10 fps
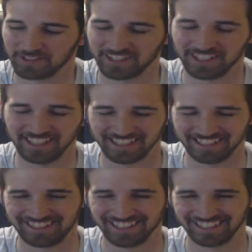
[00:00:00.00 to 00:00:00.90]
and
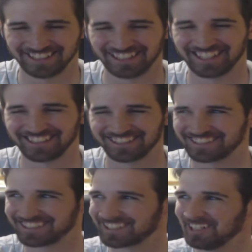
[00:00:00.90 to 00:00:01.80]
then that
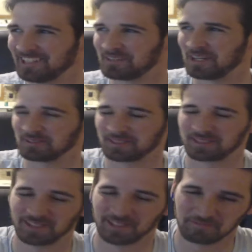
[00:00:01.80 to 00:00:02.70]
just that was
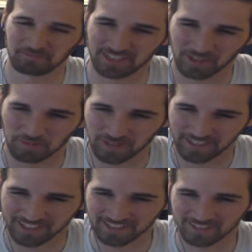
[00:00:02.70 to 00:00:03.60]
a deal
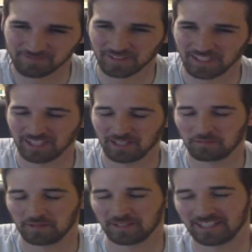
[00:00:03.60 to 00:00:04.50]
breaker
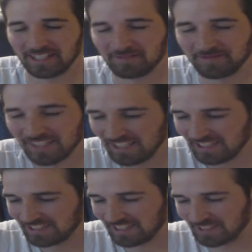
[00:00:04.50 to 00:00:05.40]
but yeah
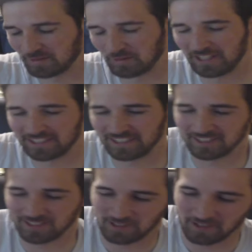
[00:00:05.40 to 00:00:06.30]
thanks for watching it
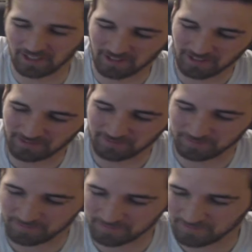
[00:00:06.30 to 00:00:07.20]
um
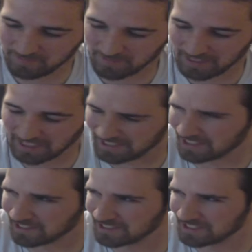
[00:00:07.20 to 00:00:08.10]
i think i
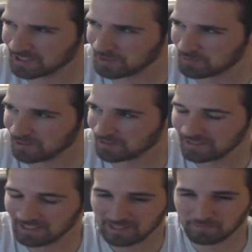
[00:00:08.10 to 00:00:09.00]
already said that part
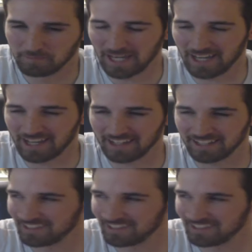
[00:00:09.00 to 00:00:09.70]
bye